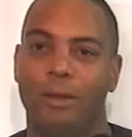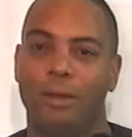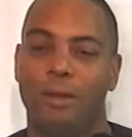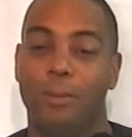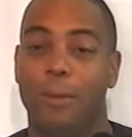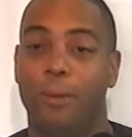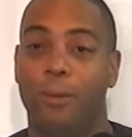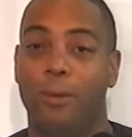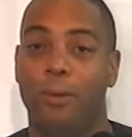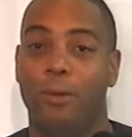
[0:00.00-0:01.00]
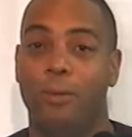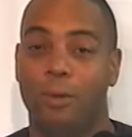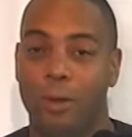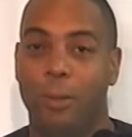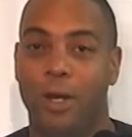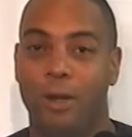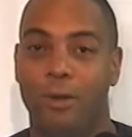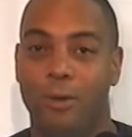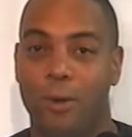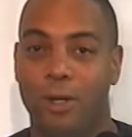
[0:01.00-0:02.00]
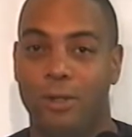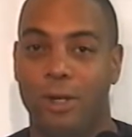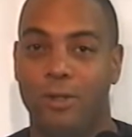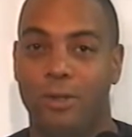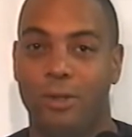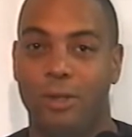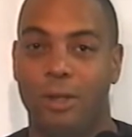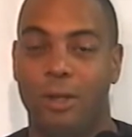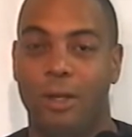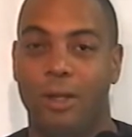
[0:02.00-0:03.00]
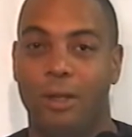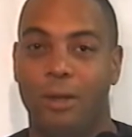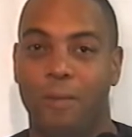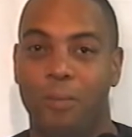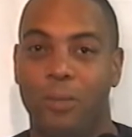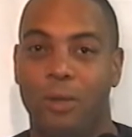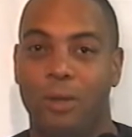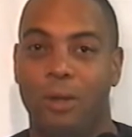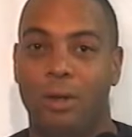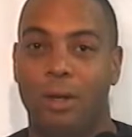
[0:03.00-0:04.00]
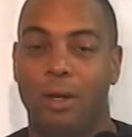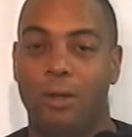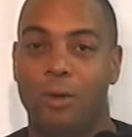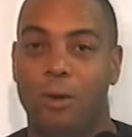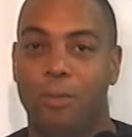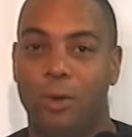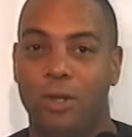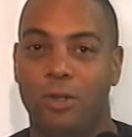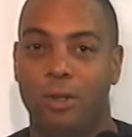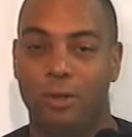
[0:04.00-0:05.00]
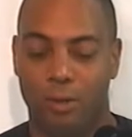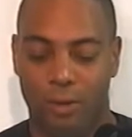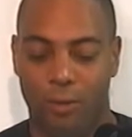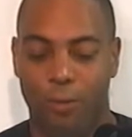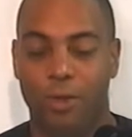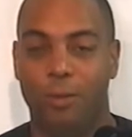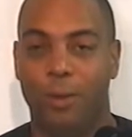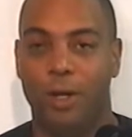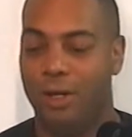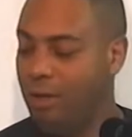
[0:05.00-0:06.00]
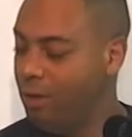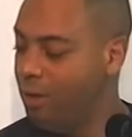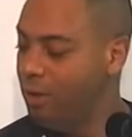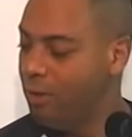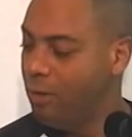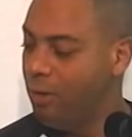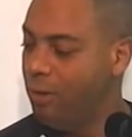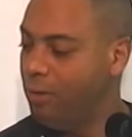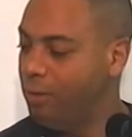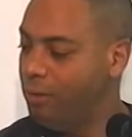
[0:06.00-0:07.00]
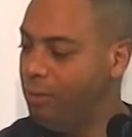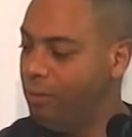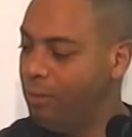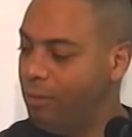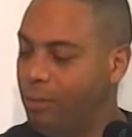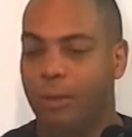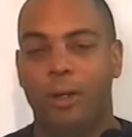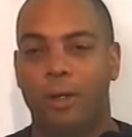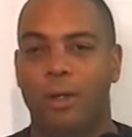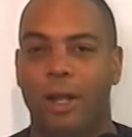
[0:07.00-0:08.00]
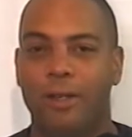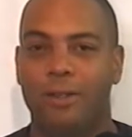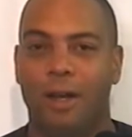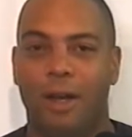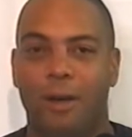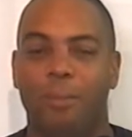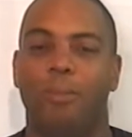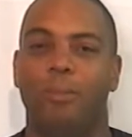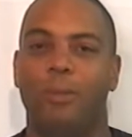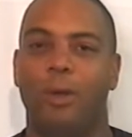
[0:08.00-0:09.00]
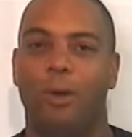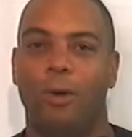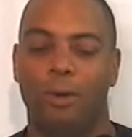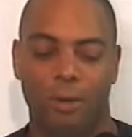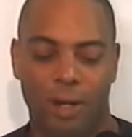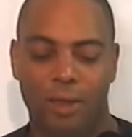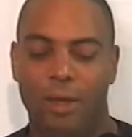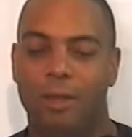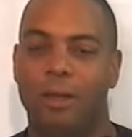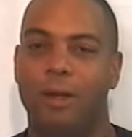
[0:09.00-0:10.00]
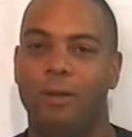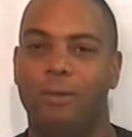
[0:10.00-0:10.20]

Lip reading: the people with the money, or the organizations and the corporations with the money. So next time, I think that